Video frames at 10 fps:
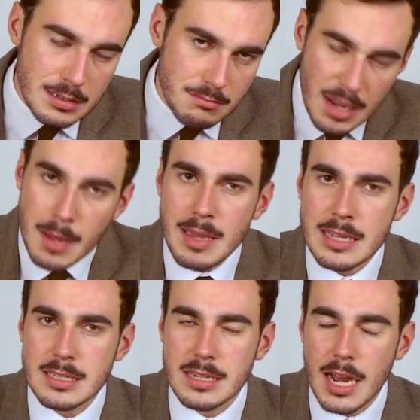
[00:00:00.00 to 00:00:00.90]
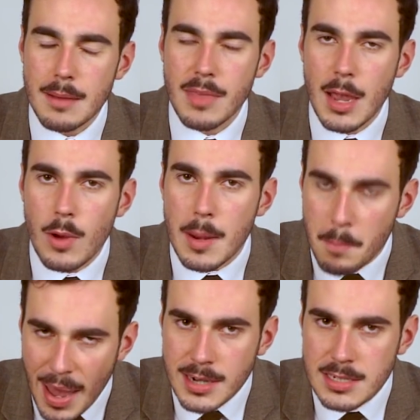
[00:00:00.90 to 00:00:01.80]
Maybe it's time they went
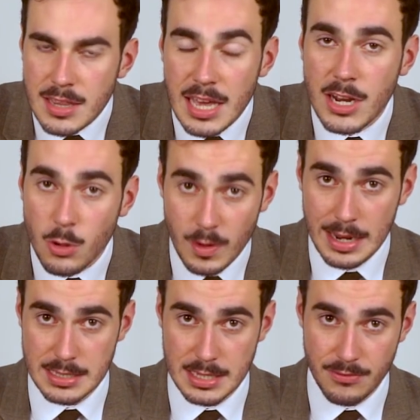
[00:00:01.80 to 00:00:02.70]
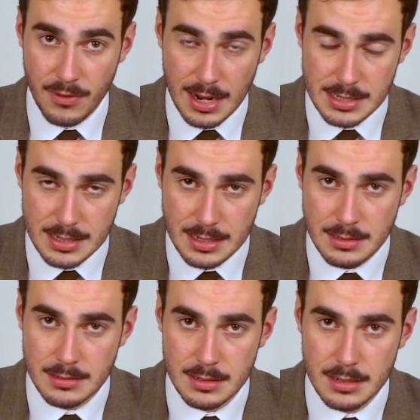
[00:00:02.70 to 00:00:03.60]
back to their careers advisor
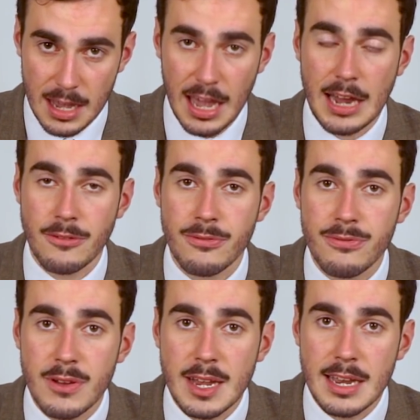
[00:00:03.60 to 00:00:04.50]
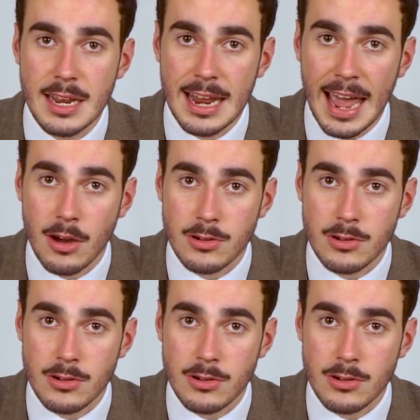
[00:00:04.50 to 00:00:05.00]
and figured it out.